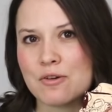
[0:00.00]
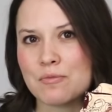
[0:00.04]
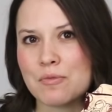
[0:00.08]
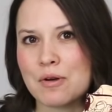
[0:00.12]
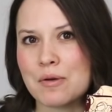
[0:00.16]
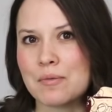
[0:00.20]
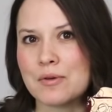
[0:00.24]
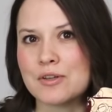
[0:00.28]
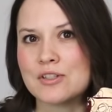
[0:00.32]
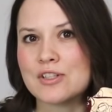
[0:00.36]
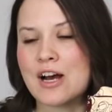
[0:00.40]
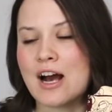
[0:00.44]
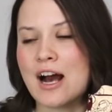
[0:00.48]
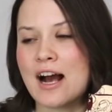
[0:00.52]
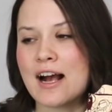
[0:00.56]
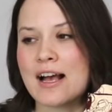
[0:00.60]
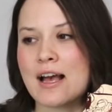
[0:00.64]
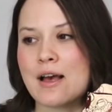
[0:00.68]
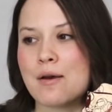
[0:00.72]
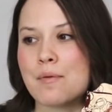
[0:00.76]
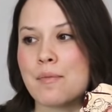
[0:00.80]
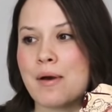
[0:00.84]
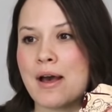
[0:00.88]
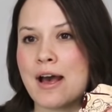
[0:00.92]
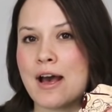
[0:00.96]
when we talk
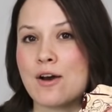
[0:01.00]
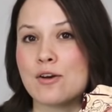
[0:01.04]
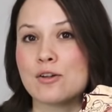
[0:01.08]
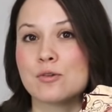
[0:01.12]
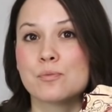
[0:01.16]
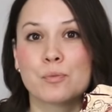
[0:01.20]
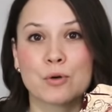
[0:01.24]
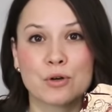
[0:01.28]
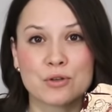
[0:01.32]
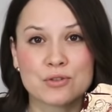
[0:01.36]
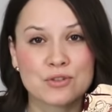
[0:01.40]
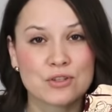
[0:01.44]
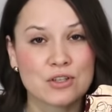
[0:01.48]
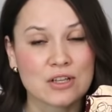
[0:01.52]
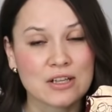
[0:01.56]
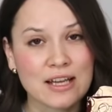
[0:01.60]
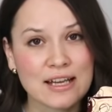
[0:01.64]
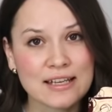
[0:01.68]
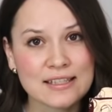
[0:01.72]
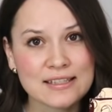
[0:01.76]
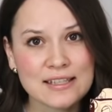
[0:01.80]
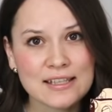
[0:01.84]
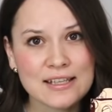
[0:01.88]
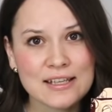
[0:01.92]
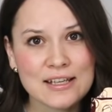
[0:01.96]
about
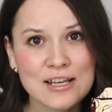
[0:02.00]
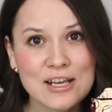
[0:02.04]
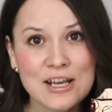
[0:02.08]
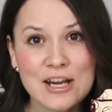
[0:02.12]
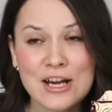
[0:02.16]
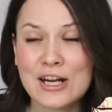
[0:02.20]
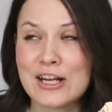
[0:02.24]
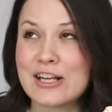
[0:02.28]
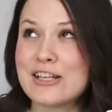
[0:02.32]
personalizing,